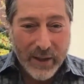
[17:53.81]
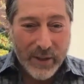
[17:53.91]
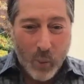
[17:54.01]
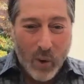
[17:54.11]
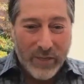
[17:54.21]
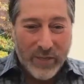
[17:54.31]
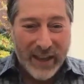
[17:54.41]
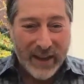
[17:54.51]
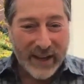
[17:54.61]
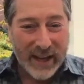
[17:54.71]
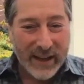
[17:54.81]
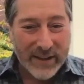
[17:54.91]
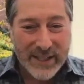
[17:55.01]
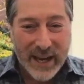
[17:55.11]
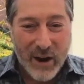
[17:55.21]
The one thing, a
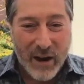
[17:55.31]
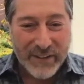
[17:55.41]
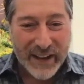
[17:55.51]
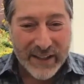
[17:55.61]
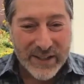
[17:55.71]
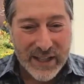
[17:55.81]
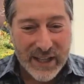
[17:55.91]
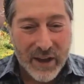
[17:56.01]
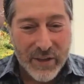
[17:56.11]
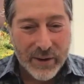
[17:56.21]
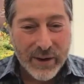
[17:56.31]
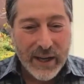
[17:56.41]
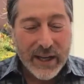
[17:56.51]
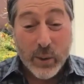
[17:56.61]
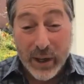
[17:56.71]
set off against the other,
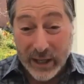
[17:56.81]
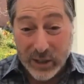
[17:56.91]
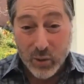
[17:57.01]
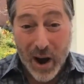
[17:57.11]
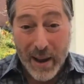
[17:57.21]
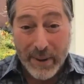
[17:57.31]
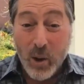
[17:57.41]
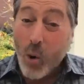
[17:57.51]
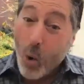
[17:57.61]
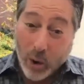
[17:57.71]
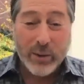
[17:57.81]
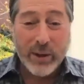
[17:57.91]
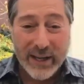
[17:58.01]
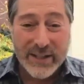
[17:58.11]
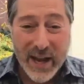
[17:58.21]
creates drama or
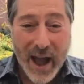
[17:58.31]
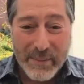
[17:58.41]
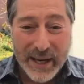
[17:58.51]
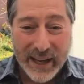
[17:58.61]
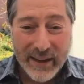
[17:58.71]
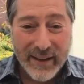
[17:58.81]
creates comedy.